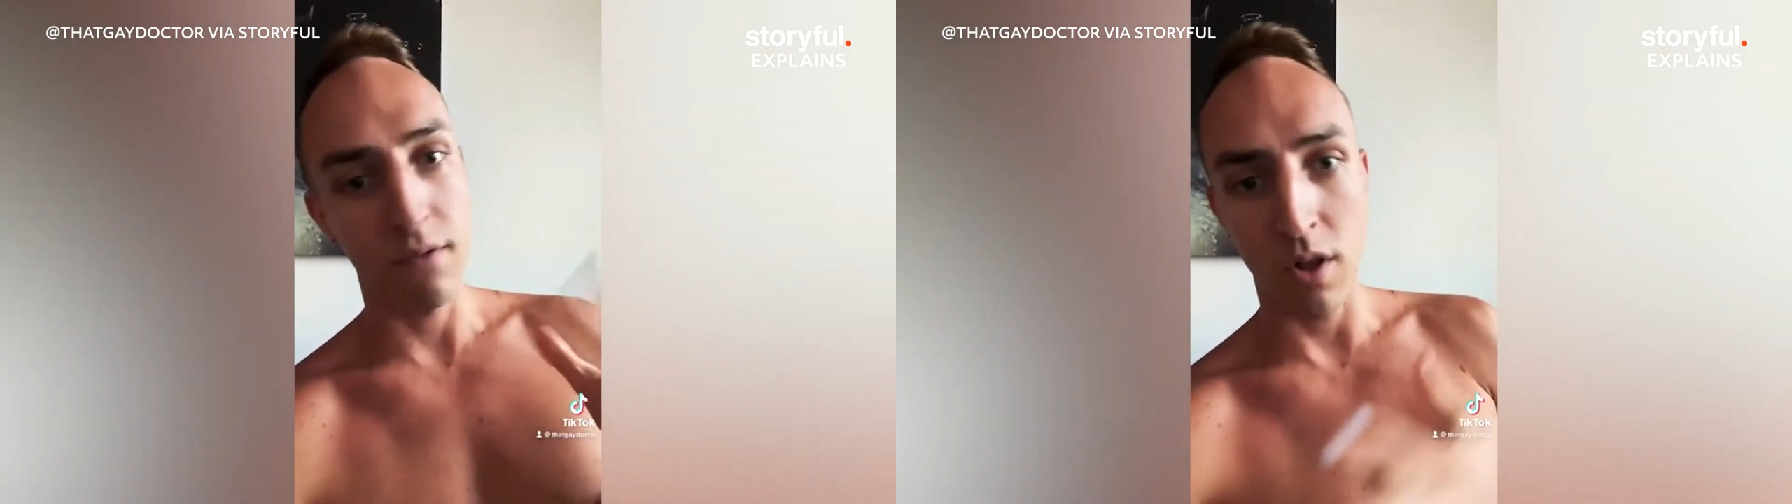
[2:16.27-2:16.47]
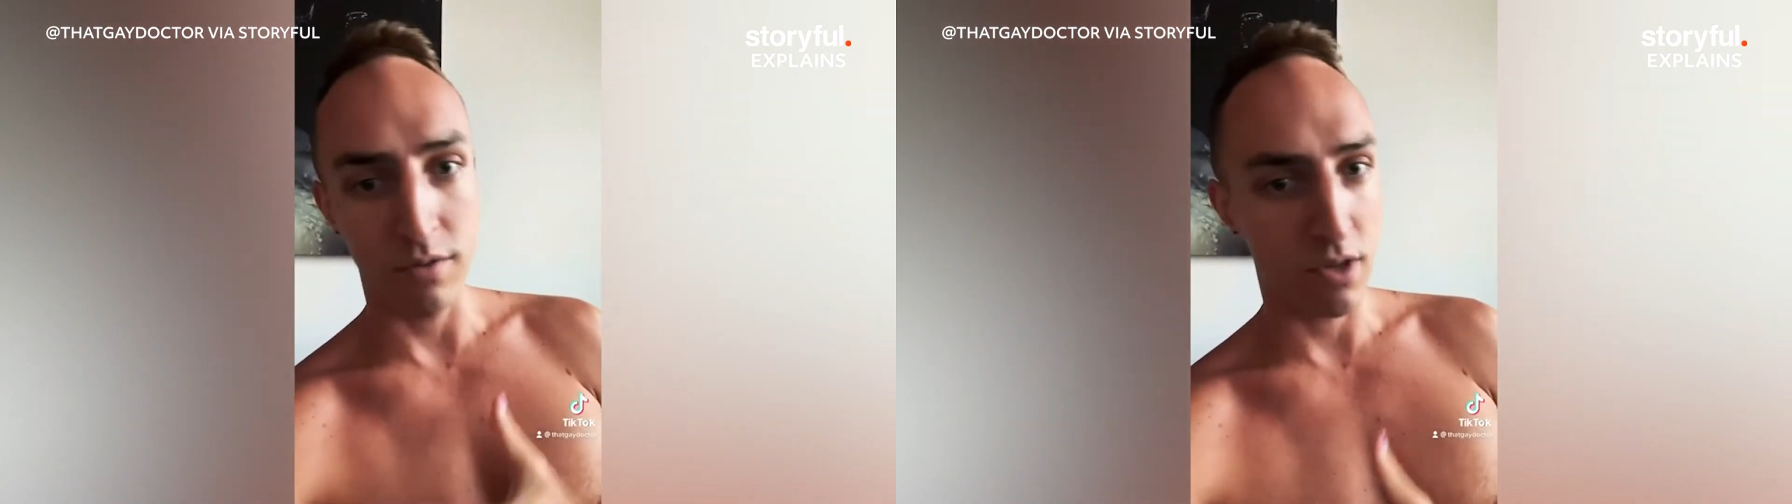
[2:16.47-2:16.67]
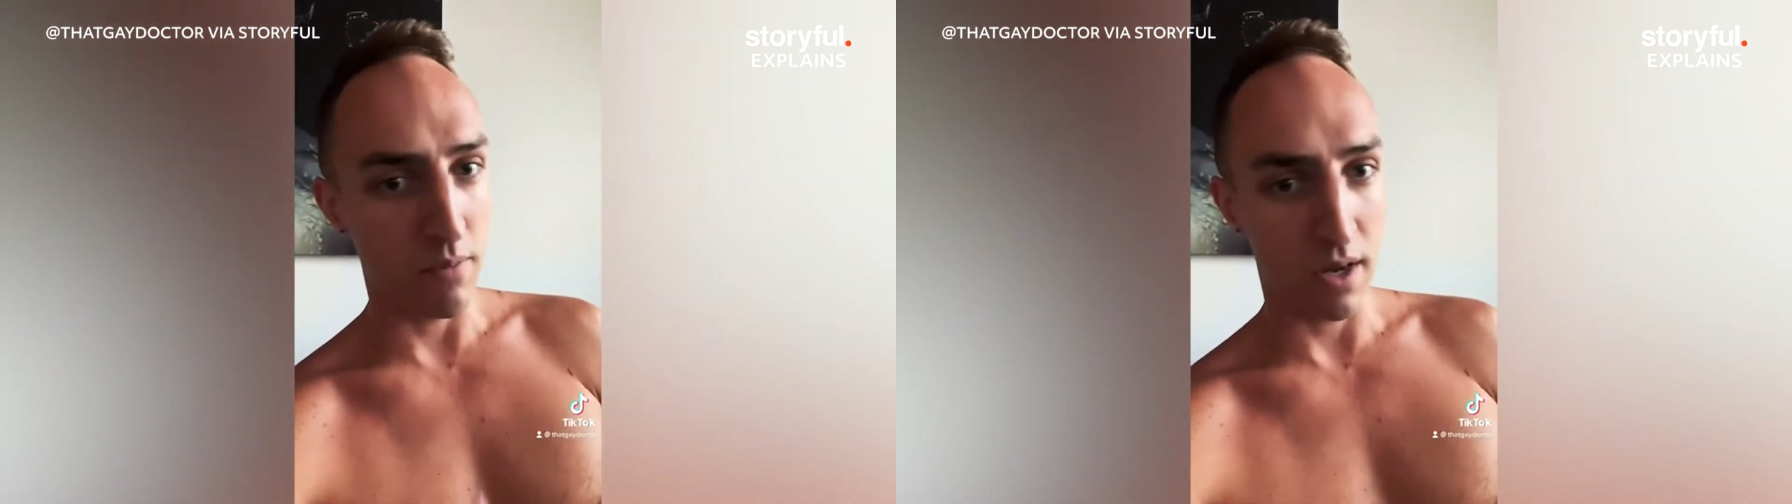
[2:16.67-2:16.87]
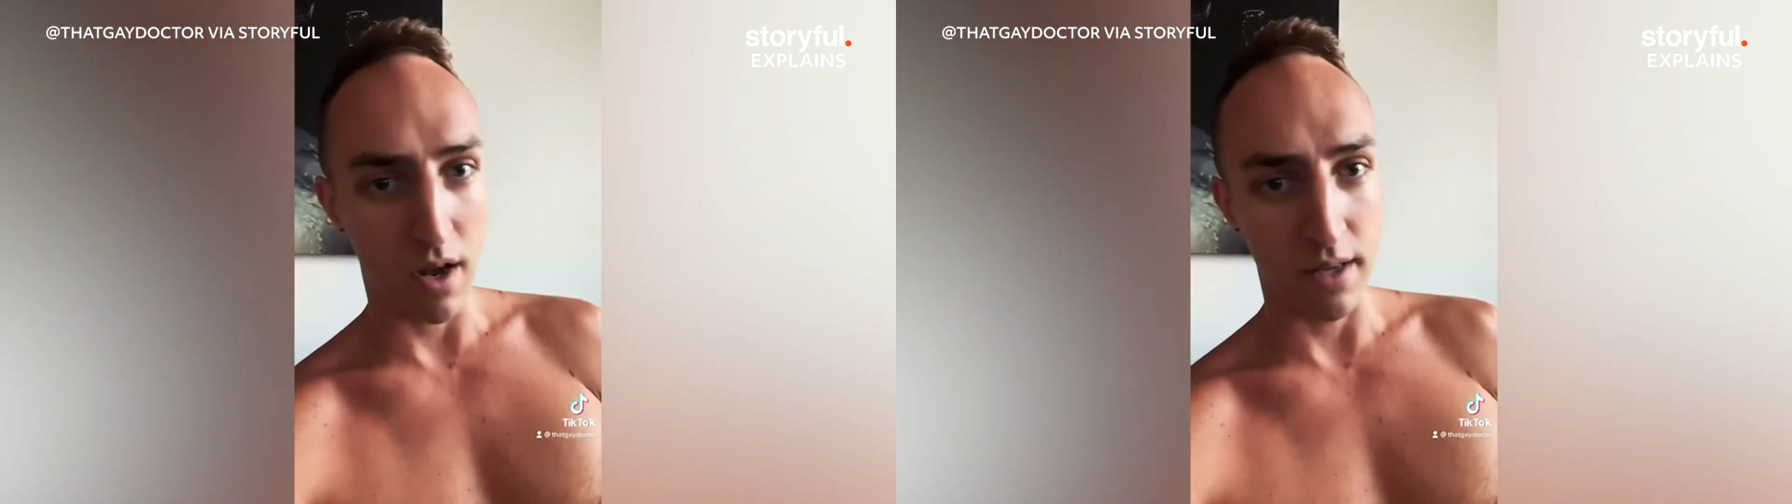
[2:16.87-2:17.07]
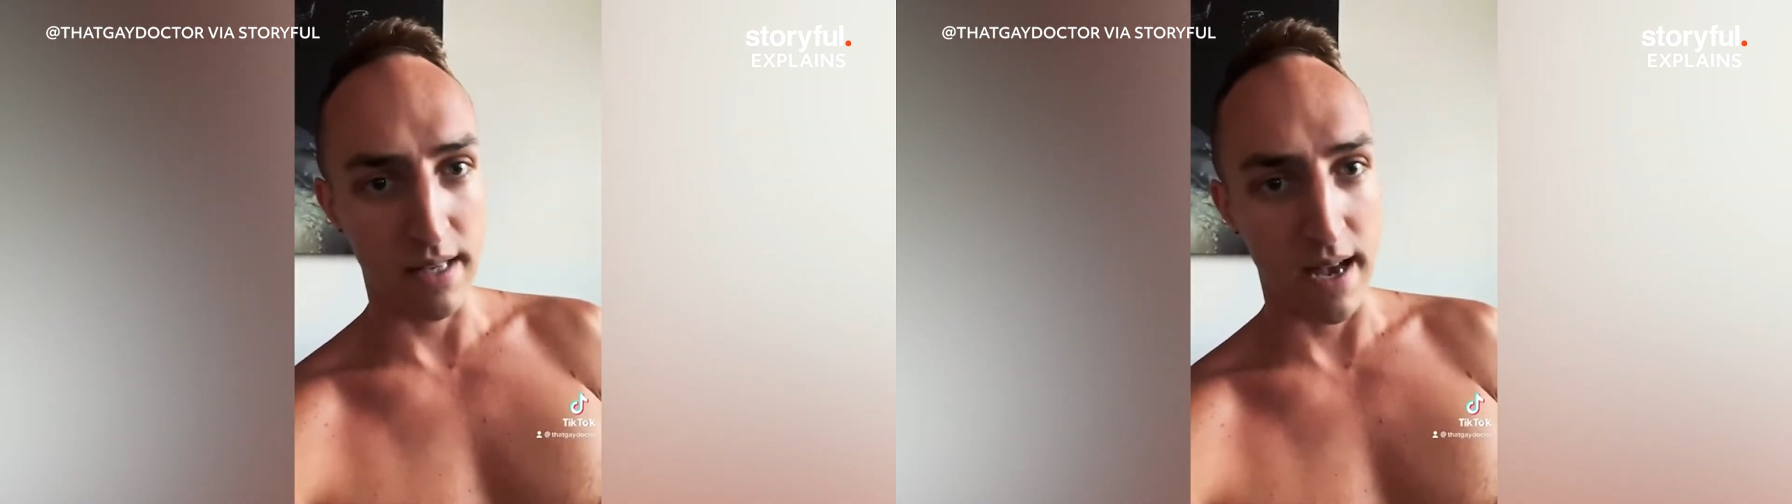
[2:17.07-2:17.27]
of close human
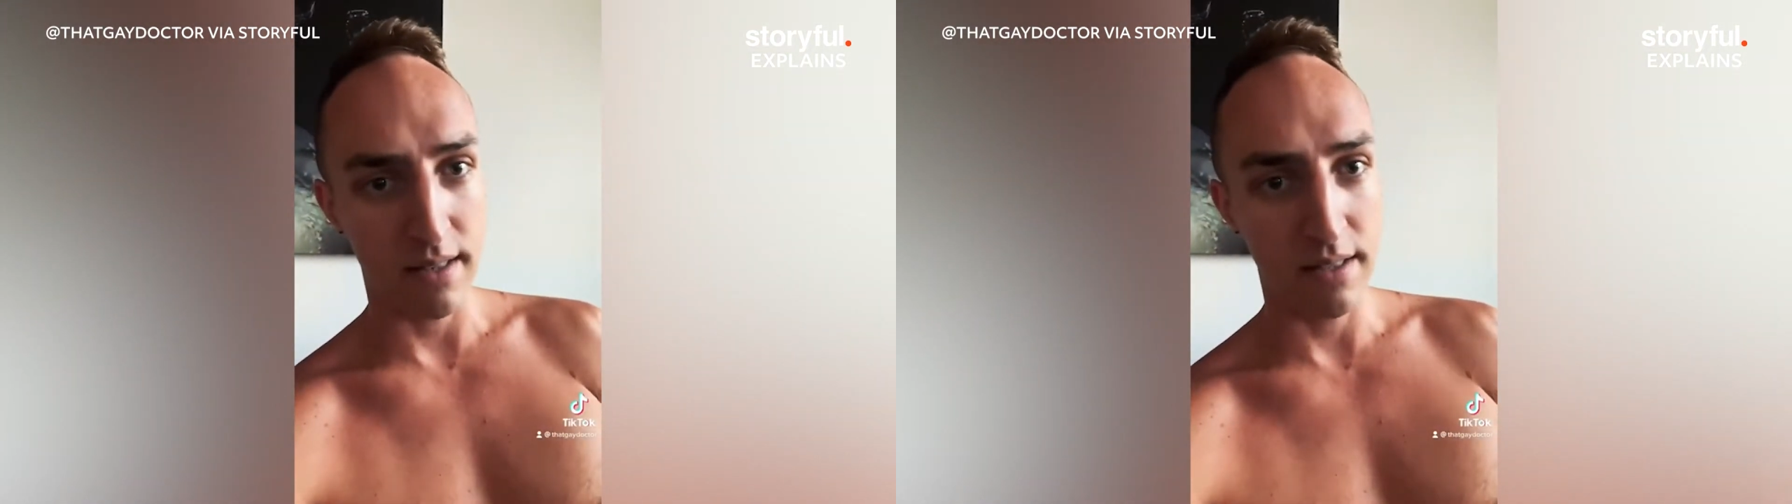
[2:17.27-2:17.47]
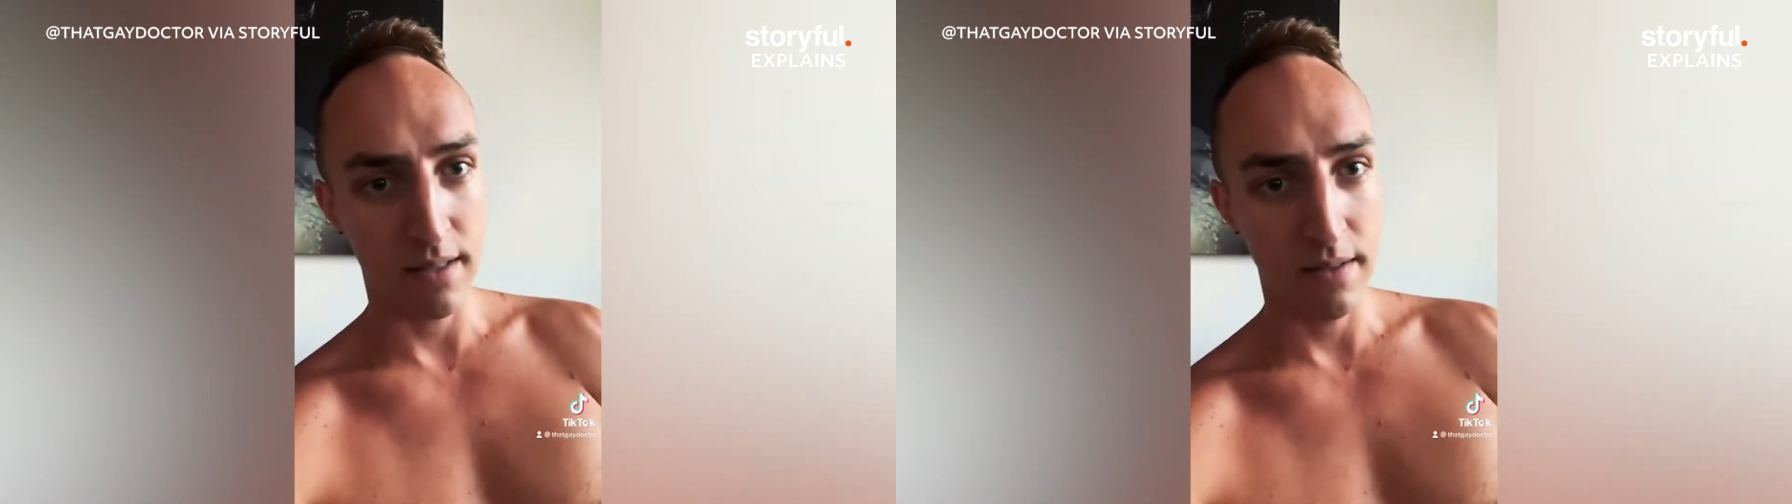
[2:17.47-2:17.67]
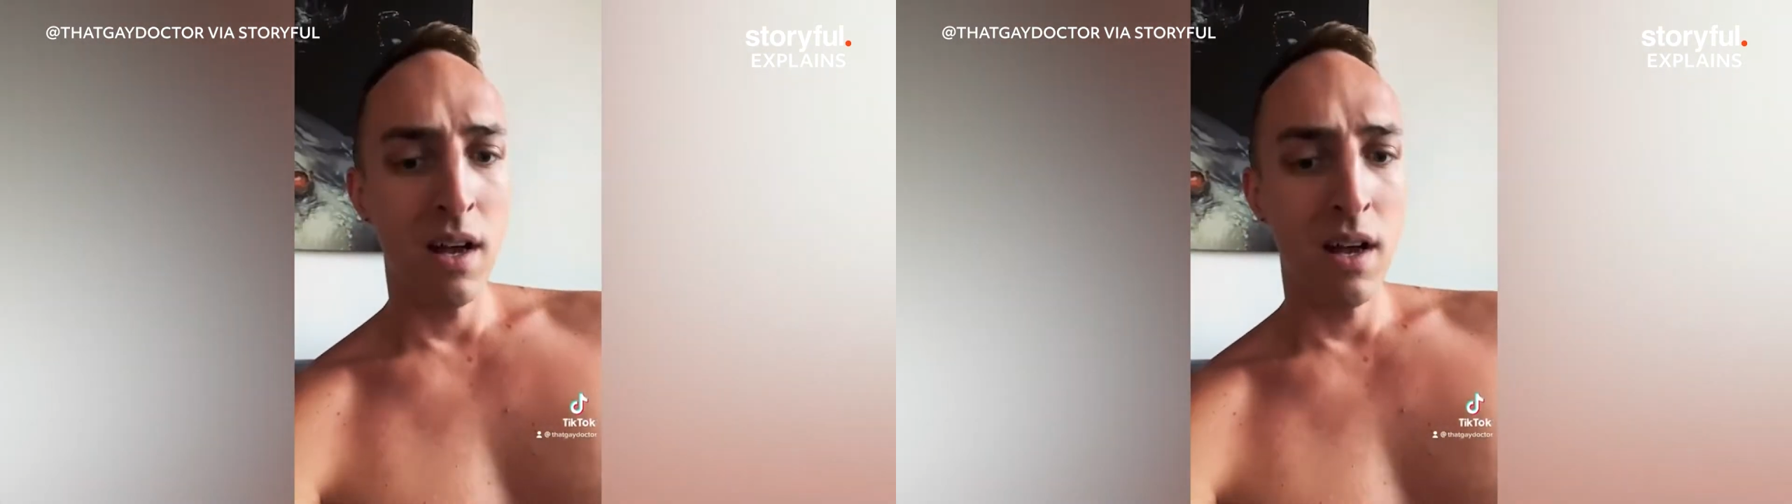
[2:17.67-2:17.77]
contact.